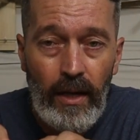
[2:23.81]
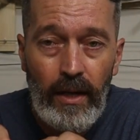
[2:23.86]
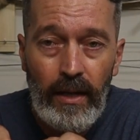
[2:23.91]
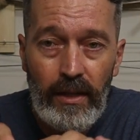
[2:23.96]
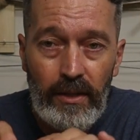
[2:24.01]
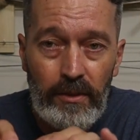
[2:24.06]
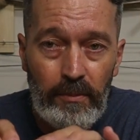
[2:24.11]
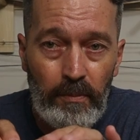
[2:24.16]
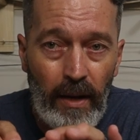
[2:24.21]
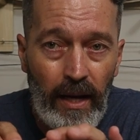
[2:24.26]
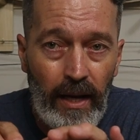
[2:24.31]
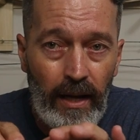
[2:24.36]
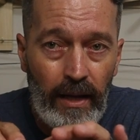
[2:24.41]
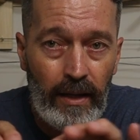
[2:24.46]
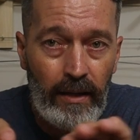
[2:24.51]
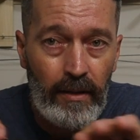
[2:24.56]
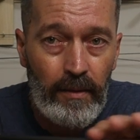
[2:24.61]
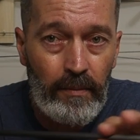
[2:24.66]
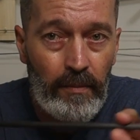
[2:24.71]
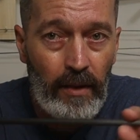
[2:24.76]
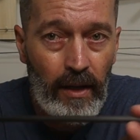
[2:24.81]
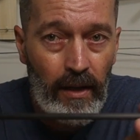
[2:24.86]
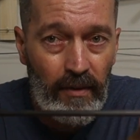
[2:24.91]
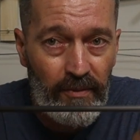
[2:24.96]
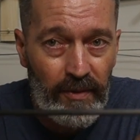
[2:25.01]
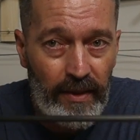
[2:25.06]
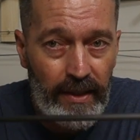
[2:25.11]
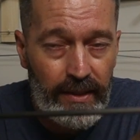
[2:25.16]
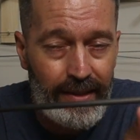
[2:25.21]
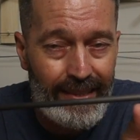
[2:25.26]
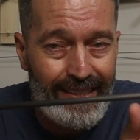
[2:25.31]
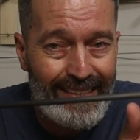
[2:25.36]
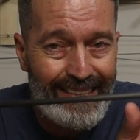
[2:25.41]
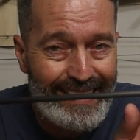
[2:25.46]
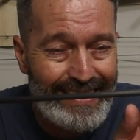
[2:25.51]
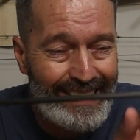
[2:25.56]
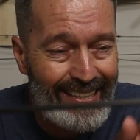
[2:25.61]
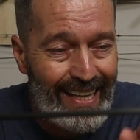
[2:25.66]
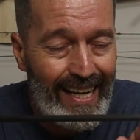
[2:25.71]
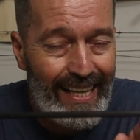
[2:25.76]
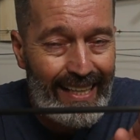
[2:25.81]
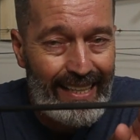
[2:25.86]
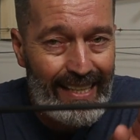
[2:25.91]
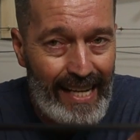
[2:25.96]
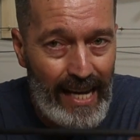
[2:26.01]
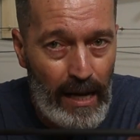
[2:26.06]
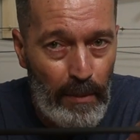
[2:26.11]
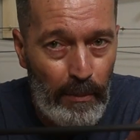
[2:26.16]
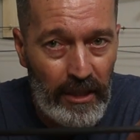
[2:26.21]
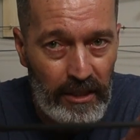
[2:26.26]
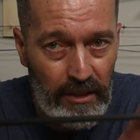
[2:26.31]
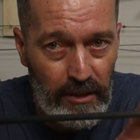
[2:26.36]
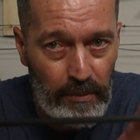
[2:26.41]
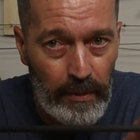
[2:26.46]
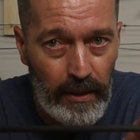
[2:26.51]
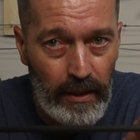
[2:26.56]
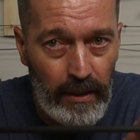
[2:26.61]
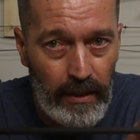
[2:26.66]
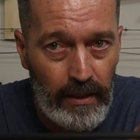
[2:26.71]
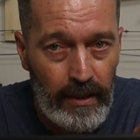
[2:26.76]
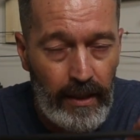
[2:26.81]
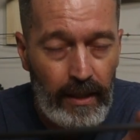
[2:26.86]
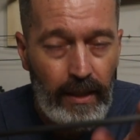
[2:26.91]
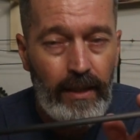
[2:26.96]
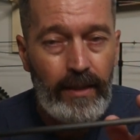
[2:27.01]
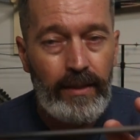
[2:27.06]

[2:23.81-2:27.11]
is by affecting the dynamic spine.